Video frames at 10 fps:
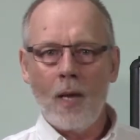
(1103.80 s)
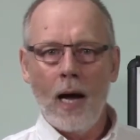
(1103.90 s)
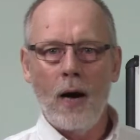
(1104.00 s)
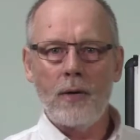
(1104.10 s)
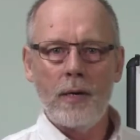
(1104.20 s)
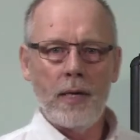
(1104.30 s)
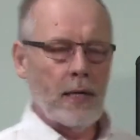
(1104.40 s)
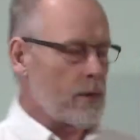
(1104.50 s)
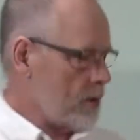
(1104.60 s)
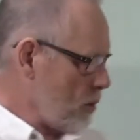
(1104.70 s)
how can they
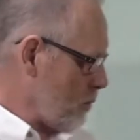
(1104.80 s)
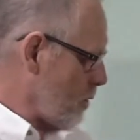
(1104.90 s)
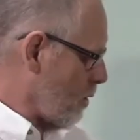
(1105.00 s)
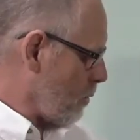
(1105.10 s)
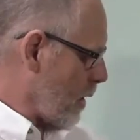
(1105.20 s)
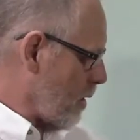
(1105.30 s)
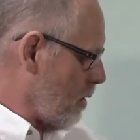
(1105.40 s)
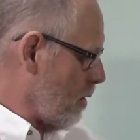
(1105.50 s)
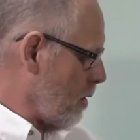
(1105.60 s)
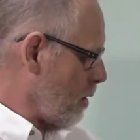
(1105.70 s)
choose the correct
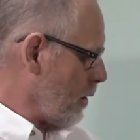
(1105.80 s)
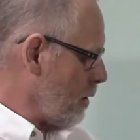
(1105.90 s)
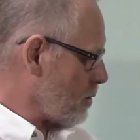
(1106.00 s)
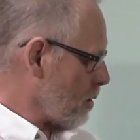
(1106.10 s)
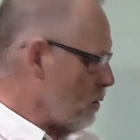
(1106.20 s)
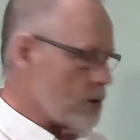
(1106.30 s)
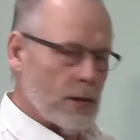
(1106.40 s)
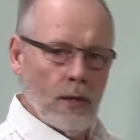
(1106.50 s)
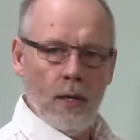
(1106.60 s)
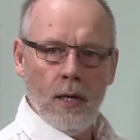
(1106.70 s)
cleaning solution